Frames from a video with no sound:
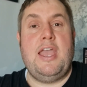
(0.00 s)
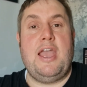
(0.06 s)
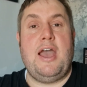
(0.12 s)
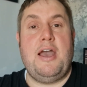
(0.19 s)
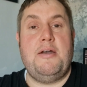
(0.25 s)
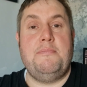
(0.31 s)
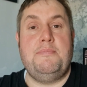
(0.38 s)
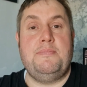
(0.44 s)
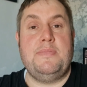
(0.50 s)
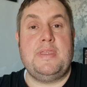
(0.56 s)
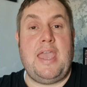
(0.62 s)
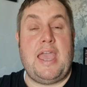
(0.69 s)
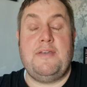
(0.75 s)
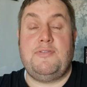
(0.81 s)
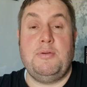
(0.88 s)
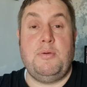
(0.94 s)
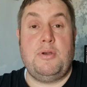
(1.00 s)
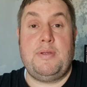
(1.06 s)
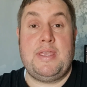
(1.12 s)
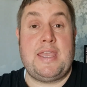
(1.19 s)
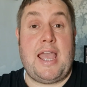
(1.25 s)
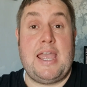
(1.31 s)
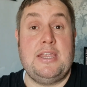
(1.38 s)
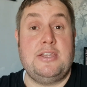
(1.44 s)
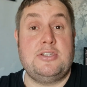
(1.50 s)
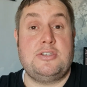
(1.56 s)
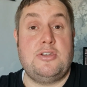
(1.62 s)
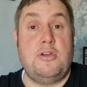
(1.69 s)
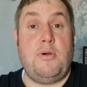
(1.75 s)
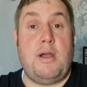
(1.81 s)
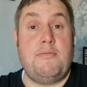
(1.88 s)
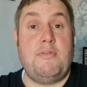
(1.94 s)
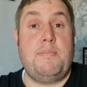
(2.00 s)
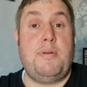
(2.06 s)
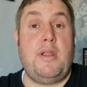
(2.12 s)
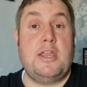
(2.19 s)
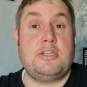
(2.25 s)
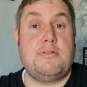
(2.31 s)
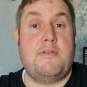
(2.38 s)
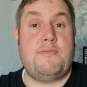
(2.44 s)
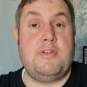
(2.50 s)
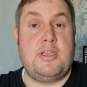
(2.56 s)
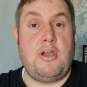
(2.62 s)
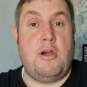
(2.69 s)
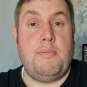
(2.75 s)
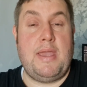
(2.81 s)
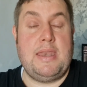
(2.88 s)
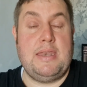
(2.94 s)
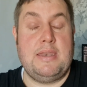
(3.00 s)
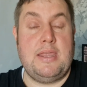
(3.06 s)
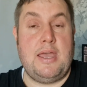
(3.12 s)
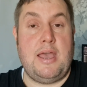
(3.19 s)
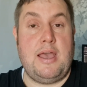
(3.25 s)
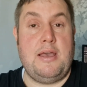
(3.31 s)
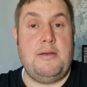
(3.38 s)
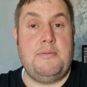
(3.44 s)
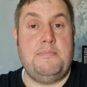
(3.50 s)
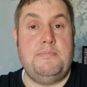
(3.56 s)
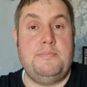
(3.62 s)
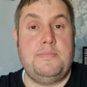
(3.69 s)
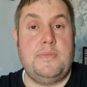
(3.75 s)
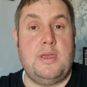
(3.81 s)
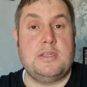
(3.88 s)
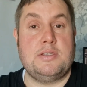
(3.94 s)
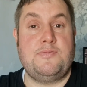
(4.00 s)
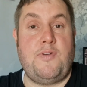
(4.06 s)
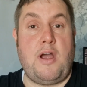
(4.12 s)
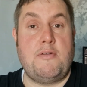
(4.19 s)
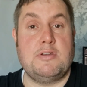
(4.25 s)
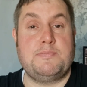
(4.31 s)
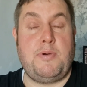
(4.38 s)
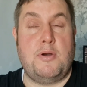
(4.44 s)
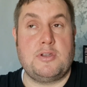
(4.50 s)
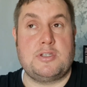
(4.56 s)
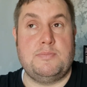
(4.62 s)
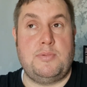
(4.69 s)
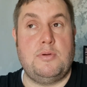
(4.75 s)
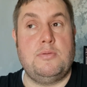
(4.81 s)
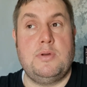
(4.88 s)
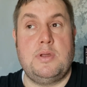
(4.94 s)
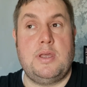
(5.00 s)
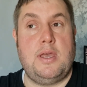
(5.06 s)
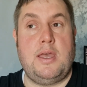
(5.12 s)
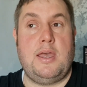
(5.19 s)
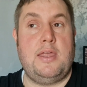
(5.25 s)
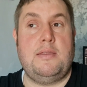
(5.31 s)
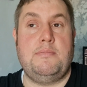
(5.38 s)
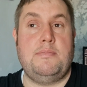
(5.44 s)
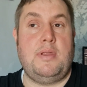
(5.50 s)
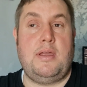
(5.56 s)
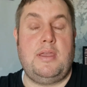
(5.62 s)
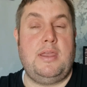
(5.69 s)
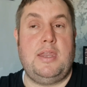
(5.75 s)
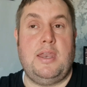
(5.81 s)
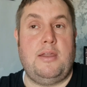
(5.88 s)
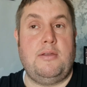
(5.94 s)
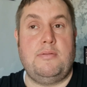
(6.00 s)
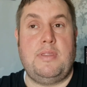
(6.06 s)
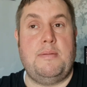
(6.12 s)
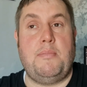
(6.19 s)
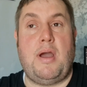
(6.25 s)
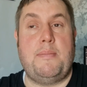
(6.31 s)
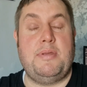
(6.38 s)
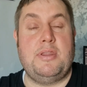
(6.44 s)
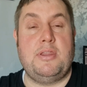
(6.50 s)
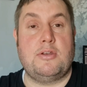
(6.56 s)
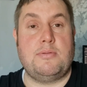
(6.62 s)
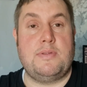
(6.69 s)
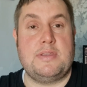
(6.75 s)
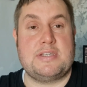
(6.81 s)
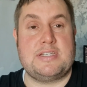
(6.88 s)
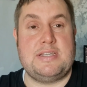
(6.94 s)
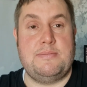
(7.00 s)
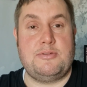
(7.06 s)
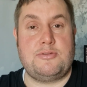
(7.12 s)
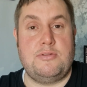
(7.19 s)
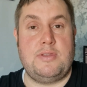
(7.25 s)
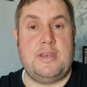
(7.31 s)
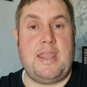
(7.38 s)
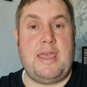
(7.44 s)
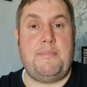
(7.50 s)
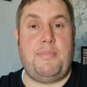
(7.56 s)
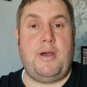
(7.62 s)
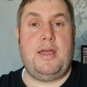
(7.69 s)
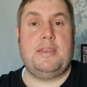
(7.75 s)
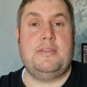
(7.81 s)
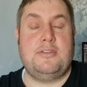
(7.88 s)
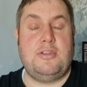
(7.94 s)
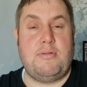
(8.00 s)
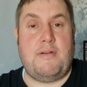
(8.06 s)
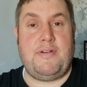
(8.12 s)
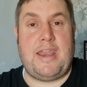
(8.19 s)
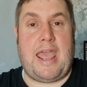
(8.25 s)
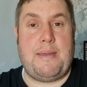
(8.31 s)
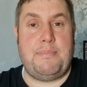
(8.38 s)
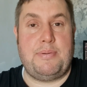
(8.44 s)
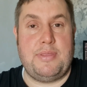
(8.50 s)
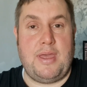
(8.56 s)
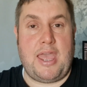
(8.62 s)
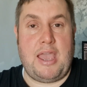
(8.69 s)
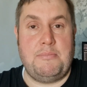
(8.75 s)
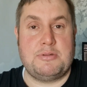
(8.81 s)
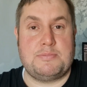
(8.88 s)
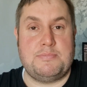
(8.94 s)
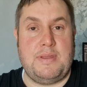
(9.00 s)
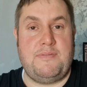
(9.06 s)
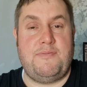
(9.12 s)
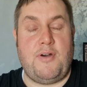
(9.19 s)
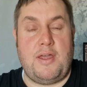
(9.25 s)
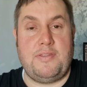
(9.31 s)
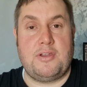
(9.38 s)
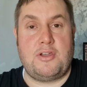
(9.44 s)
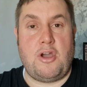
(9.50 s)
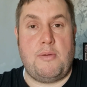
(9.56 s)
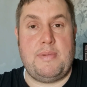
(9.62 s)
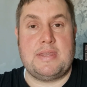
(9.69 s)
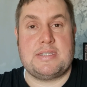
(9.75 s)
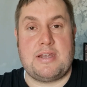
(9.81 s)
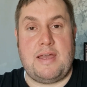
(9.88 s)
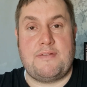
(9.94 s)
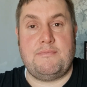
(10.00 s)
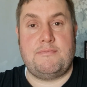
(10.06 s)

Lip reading: yeah, if you want to engage, I reply to every comment as far as possible. There might be the odd one that slips through the net, but I do have an app that helps me find the comments I